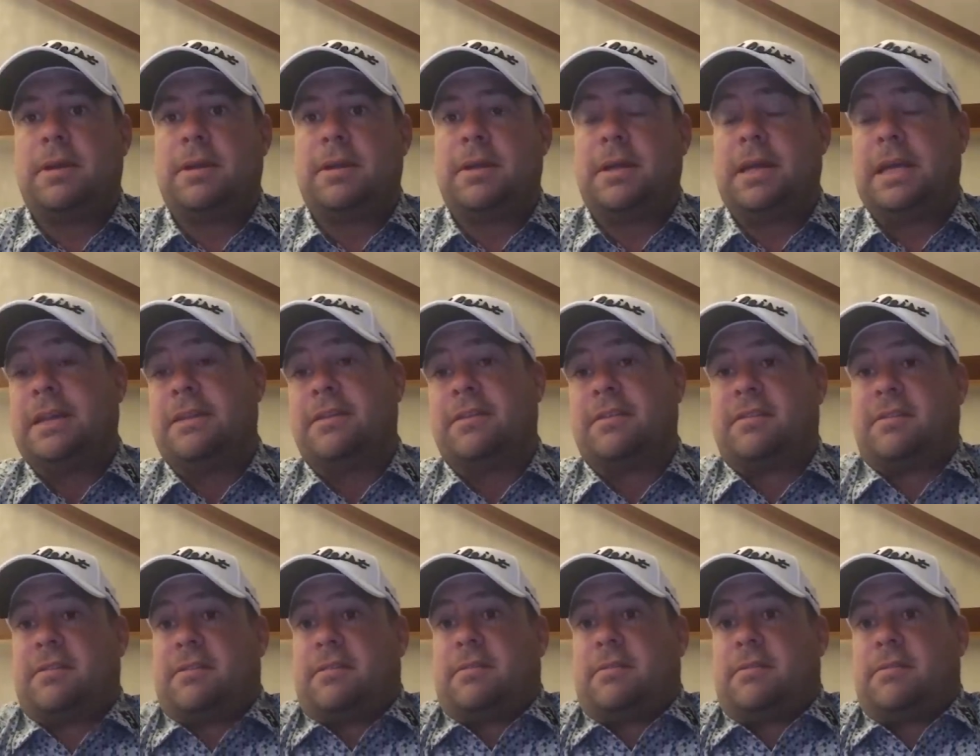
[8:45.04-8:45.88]
in
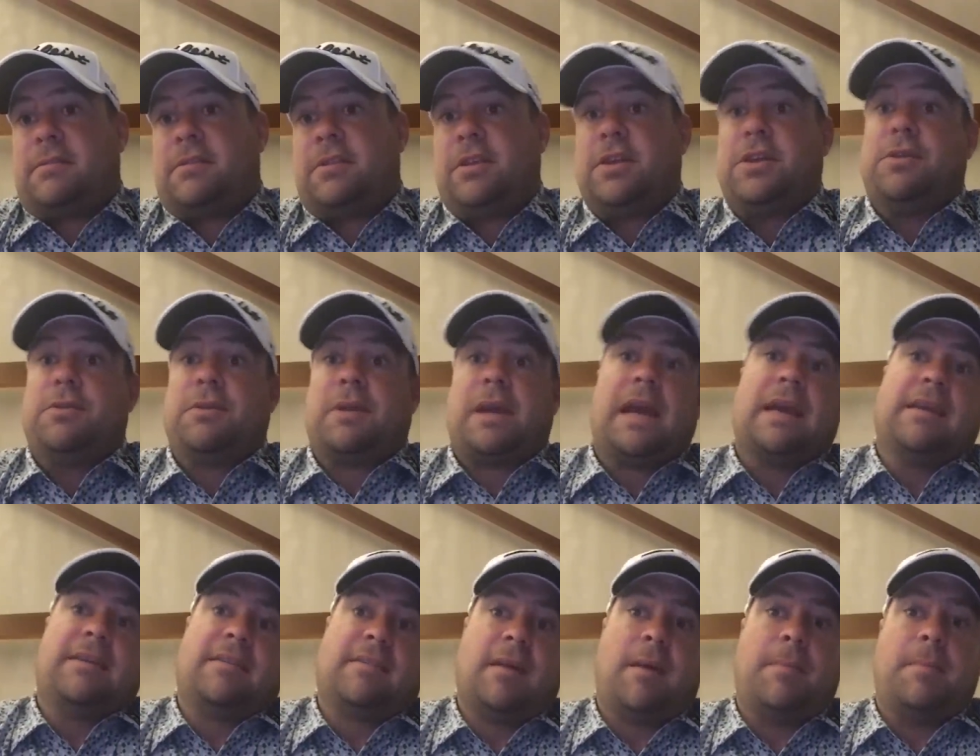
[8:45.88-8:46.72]
the
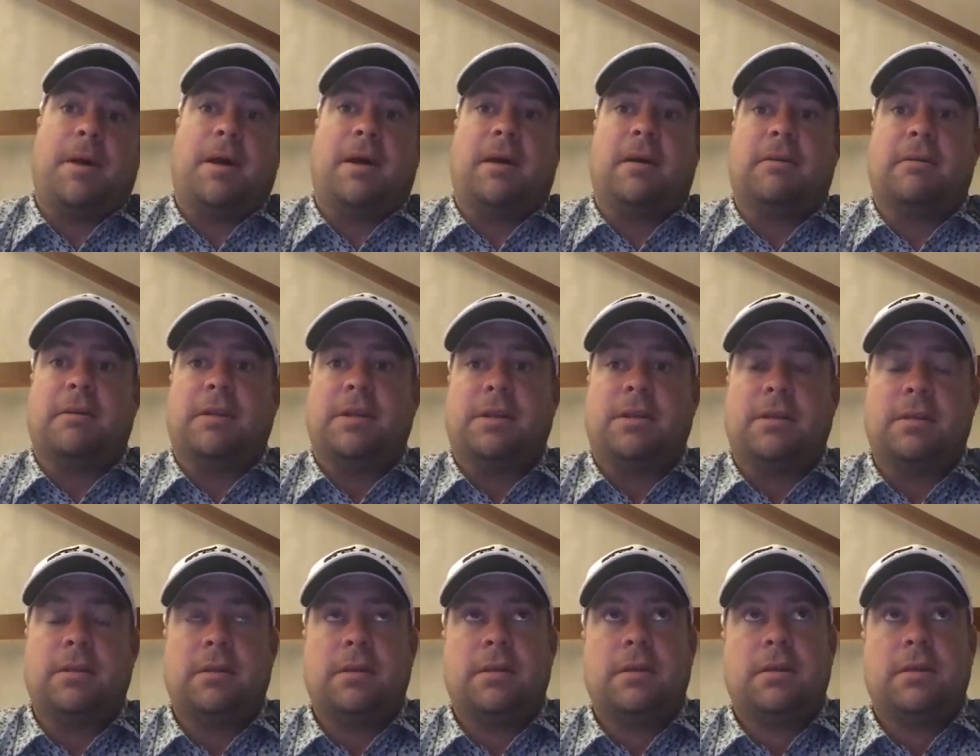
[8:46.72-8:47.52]
UK summer, and